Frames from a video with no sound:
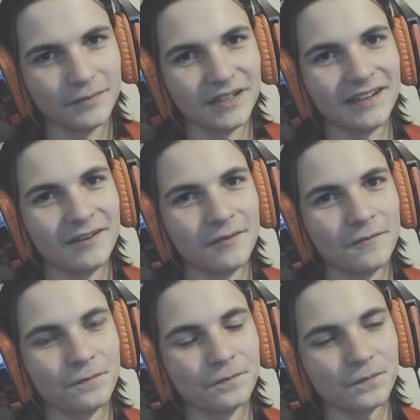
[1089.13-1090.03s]
But
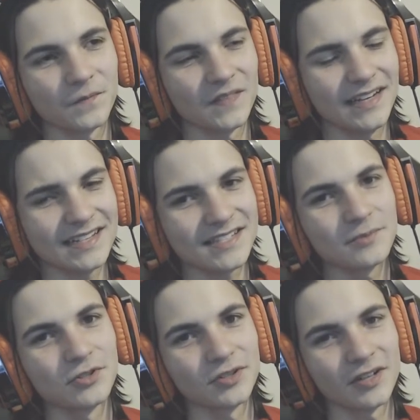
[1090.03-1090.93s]
it has
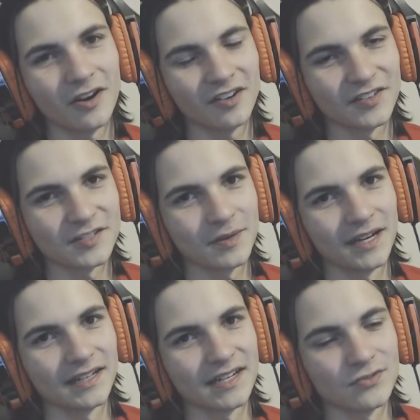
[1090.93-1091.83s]
some good offense
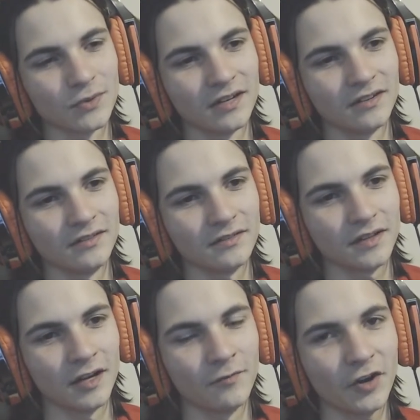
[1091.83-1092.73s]
behind it as well.
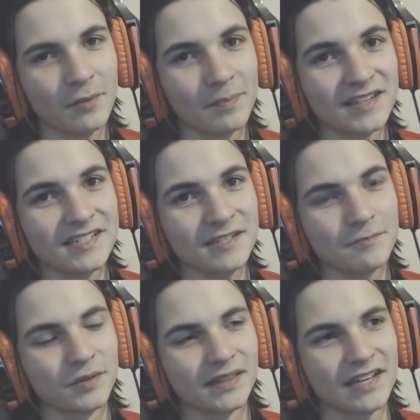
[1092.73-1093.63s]
Very
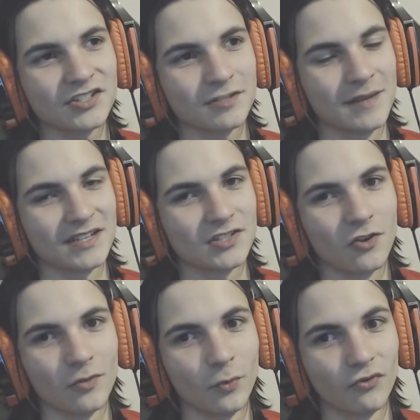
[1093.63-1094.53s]
basic, but that just makes it
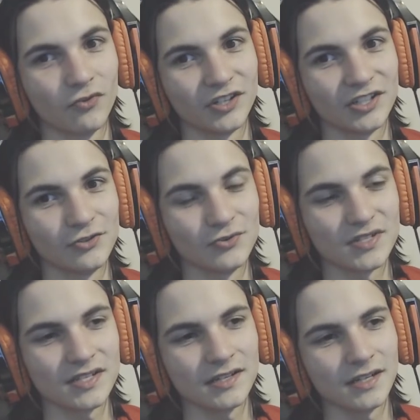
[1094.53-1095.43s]
all the more fun to
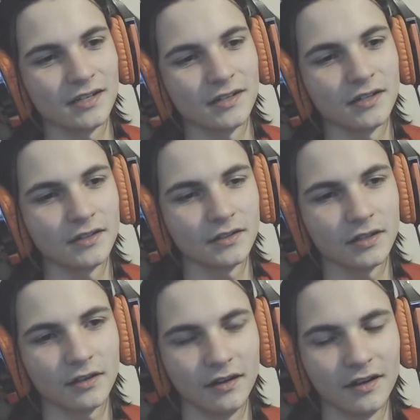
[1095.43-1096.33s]
use.
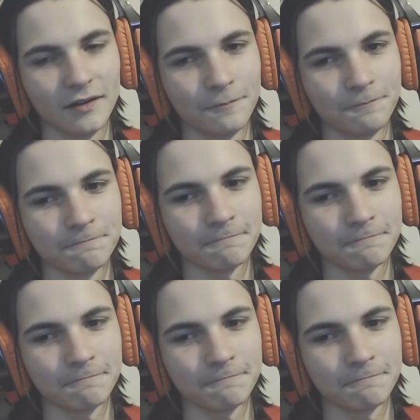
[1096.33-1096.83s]
But